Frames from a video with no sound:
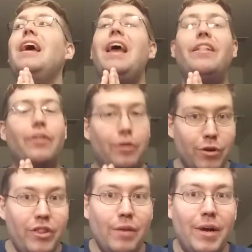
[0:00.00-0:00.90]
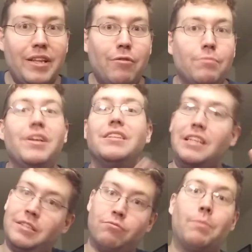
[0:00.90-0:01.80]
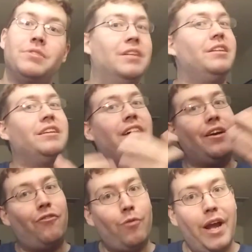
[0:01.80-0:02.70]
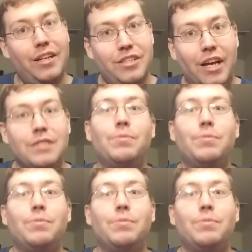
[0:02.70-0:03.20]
And the good thing about that would be is it's representing the entire franchise.